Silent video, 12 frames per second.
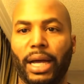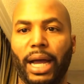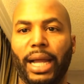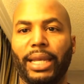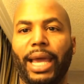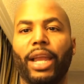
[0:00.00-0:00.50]
All
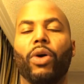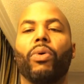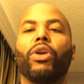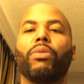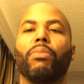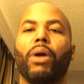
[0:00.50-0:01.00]
right, they don't
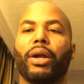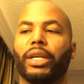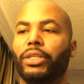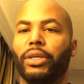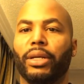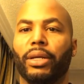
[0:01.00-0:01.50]
want to
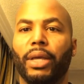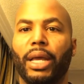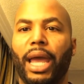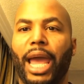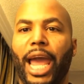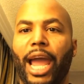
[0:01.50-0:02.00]
market to the
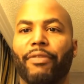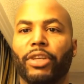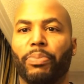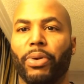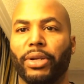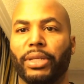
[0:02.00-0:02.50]

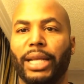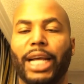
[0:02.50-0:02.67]
average person.